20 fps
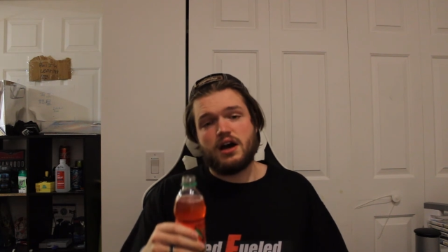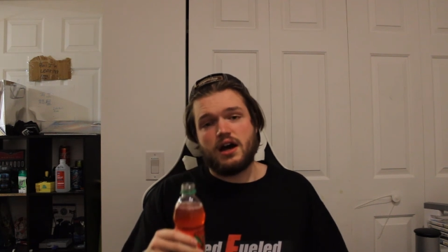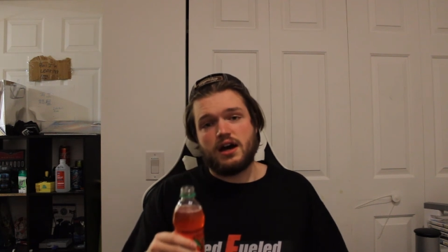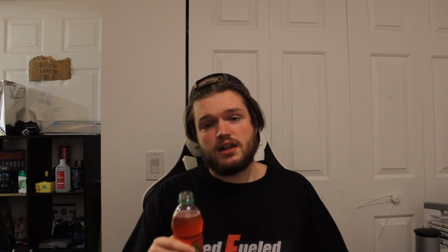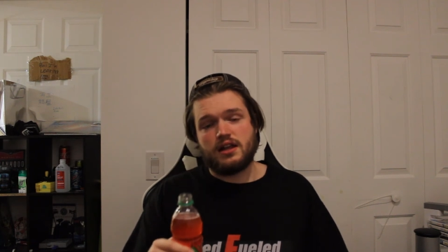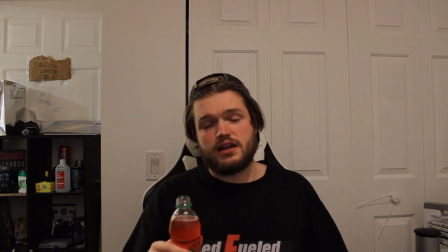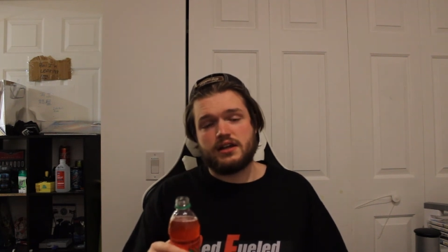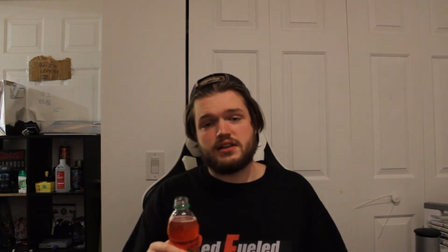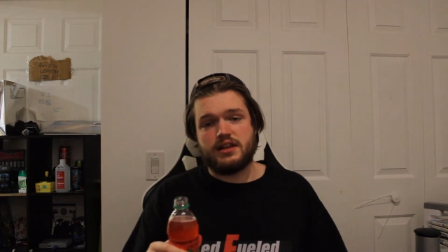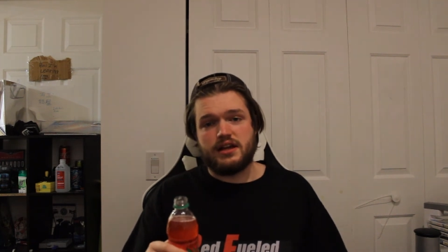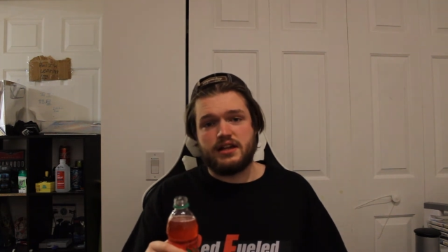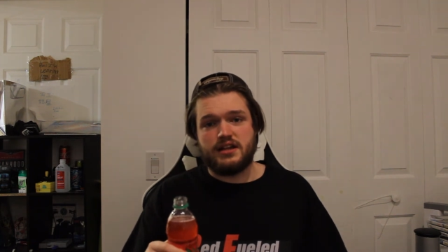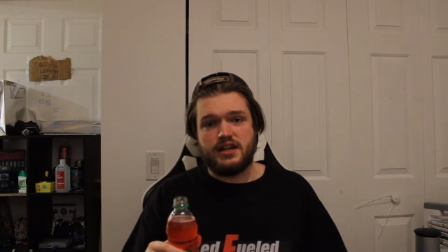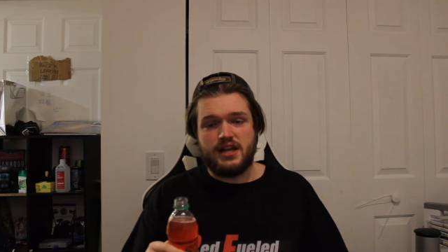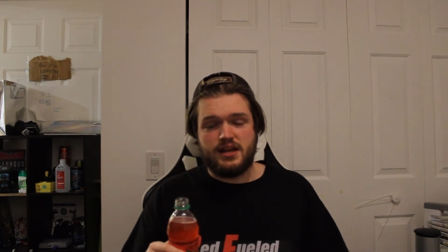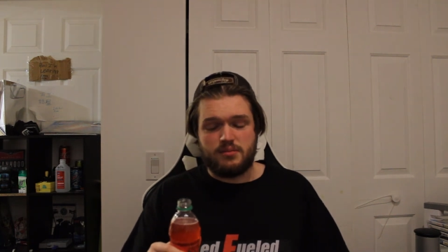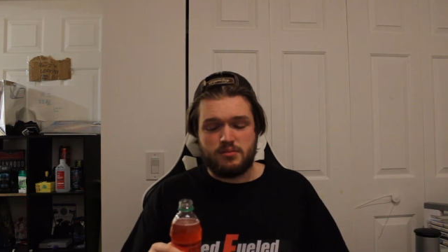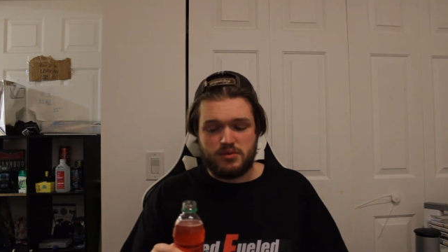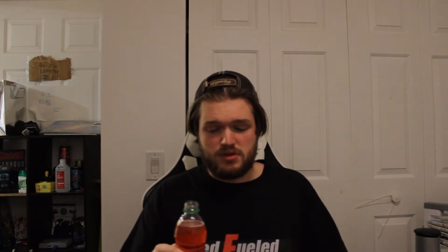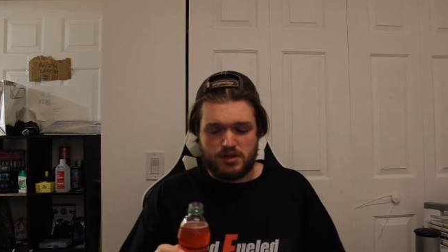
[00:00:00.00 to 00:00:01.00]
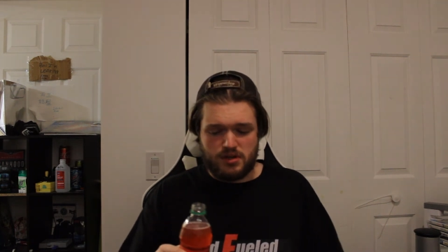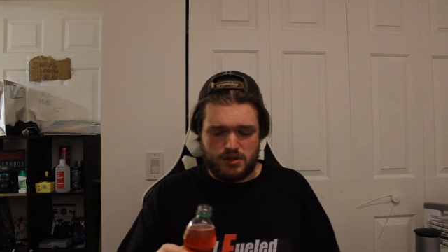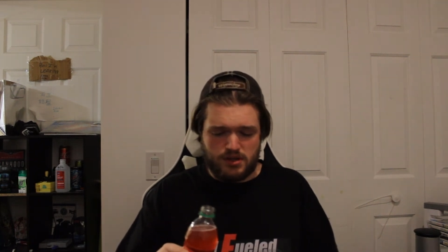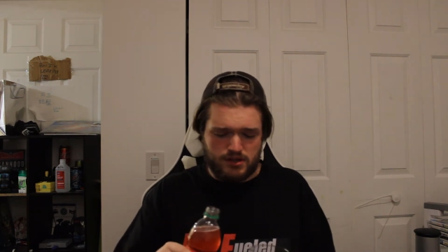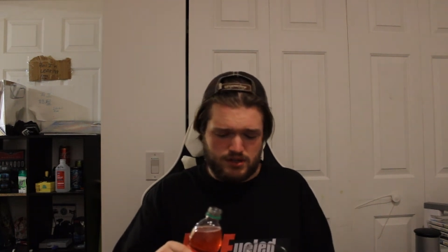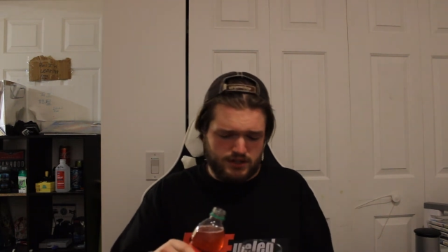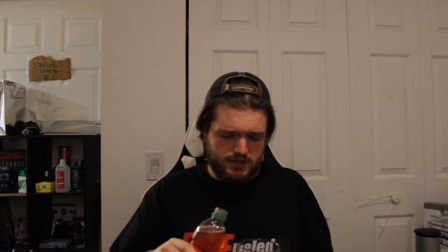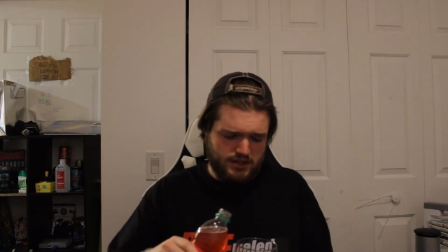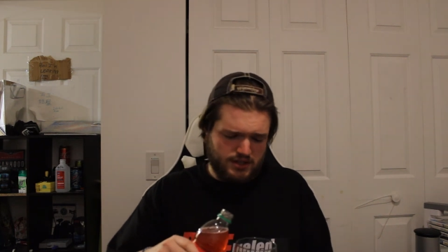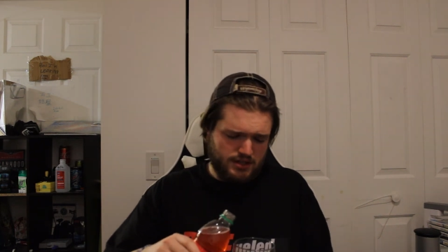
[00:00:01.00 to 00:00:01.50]
like that name.
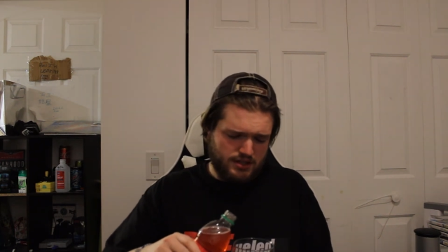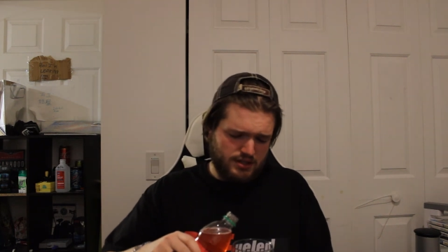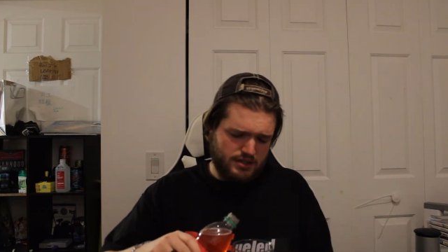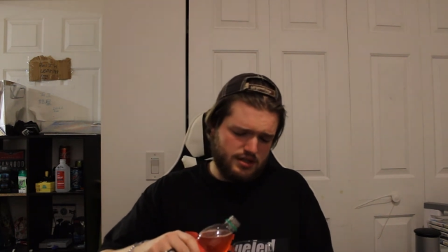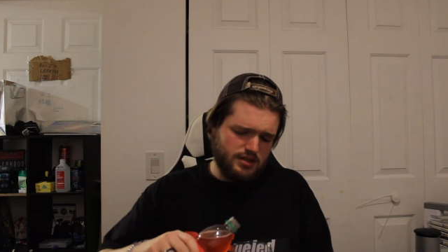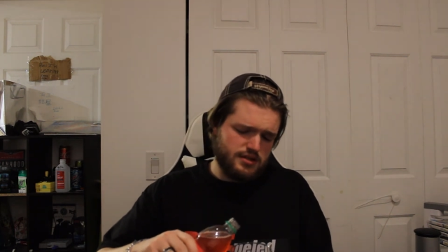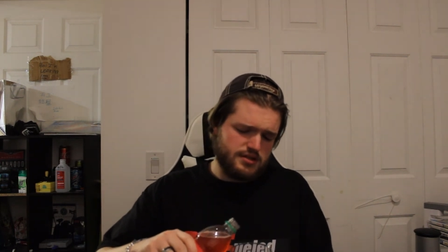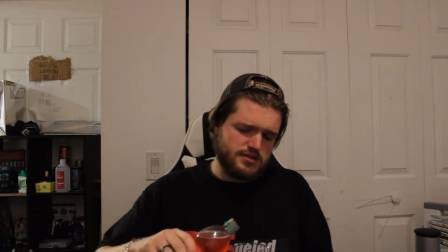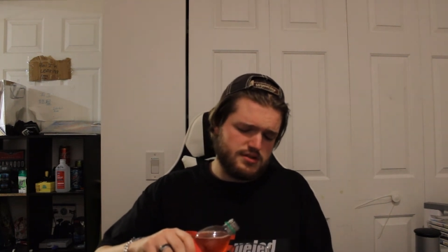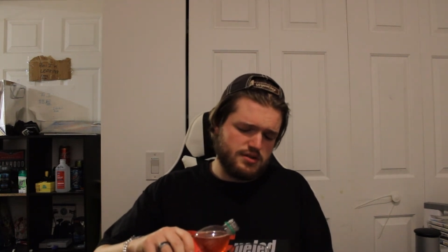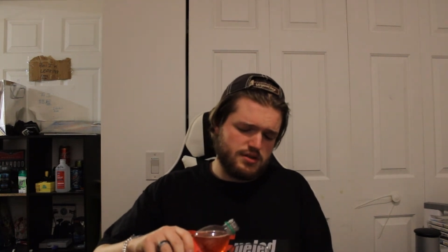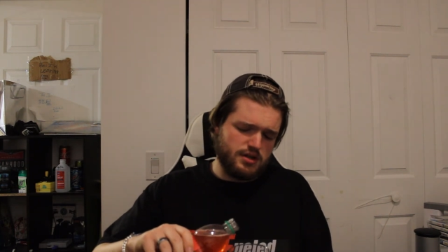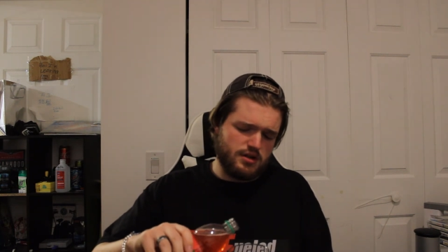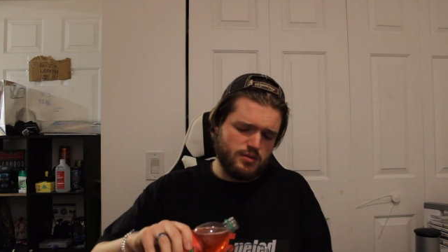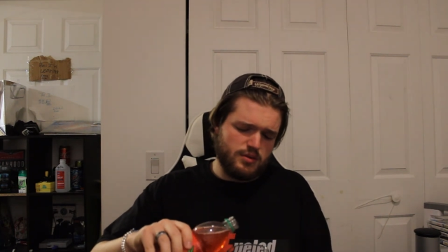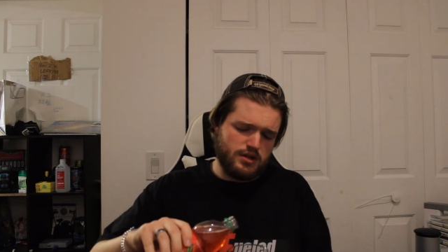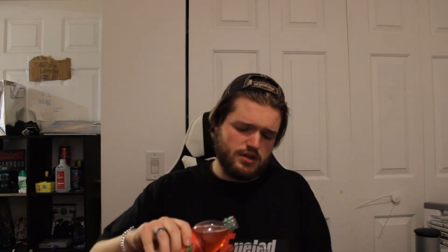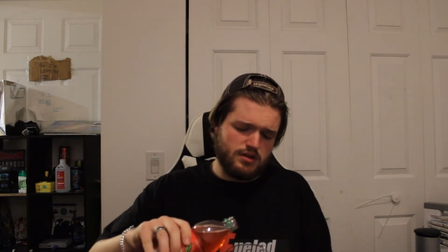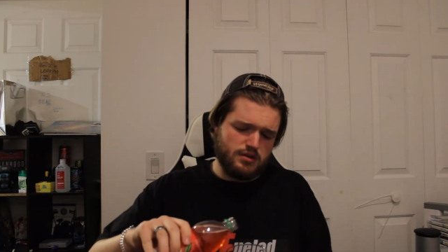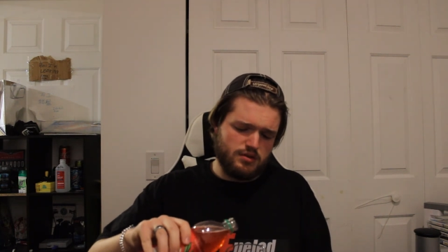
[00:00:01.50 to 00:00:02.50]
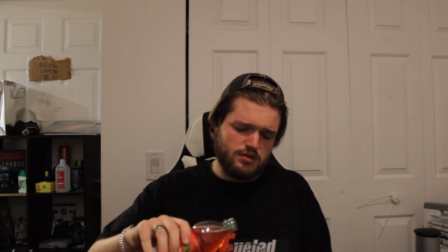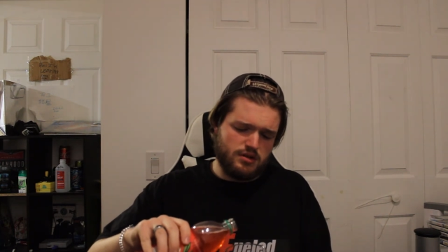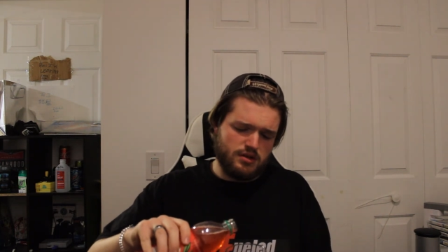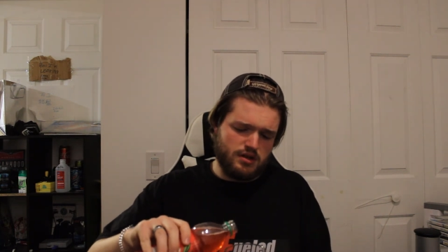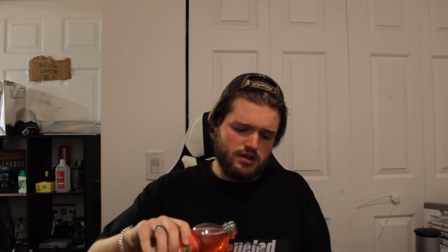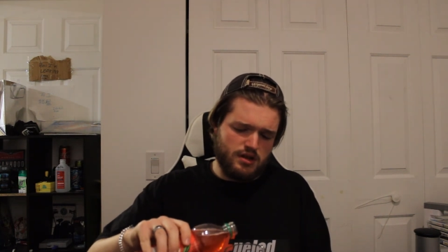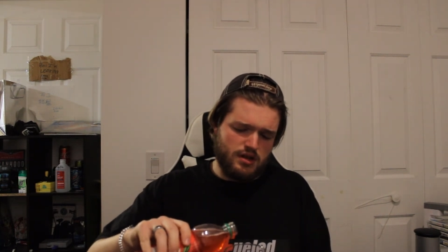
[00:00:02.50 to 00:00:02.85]
And, so here we go.